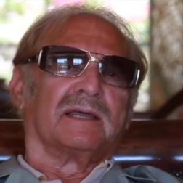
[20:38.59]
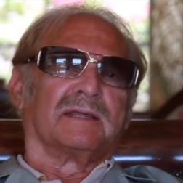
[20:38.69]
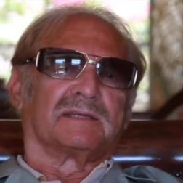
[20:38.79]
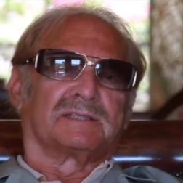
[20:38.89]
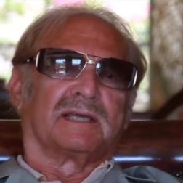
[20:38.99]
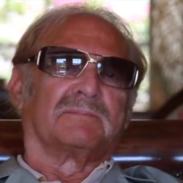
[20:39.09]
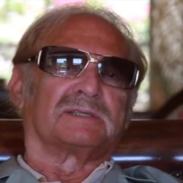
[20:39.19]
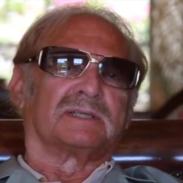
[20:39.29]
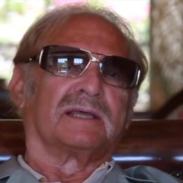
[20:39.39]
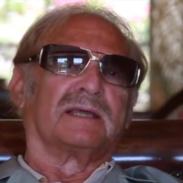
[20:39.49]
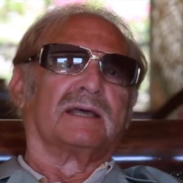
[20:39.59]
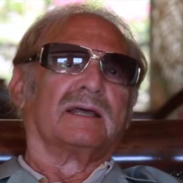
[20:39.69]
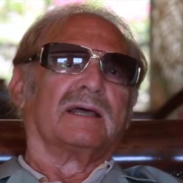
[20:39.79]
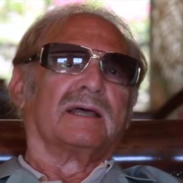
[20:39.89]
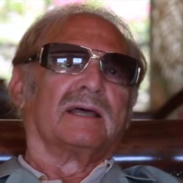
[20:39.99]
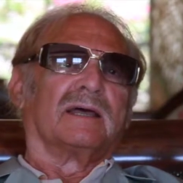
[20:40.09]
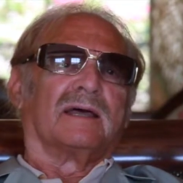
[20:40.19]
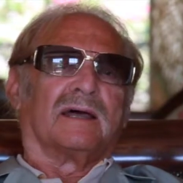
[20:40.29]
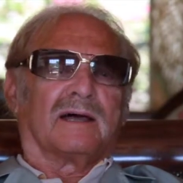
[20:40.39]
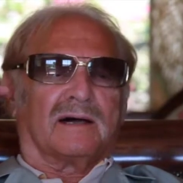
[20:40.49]
in the same city,
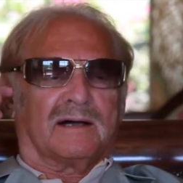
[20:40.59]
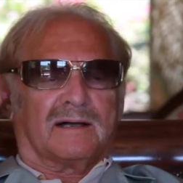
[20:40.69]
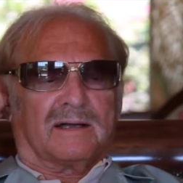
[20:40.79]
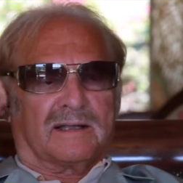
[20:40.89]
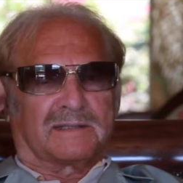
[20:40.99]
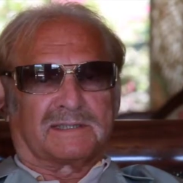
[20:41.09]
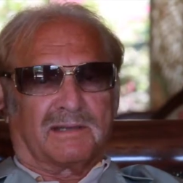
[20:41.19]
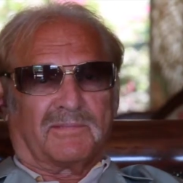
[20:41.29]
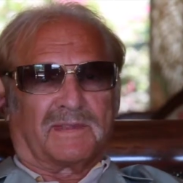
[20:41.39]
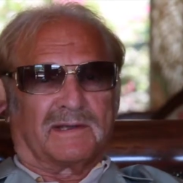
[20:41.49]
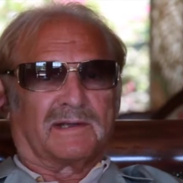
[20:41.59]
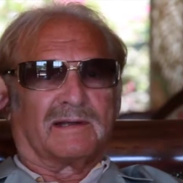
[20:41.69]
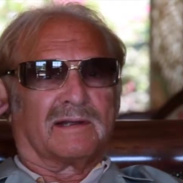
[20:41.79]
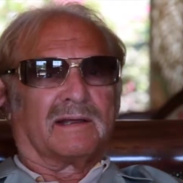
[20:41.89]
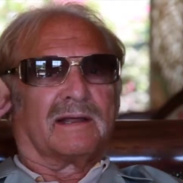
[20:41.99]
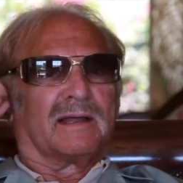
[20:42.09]
uh, same theater,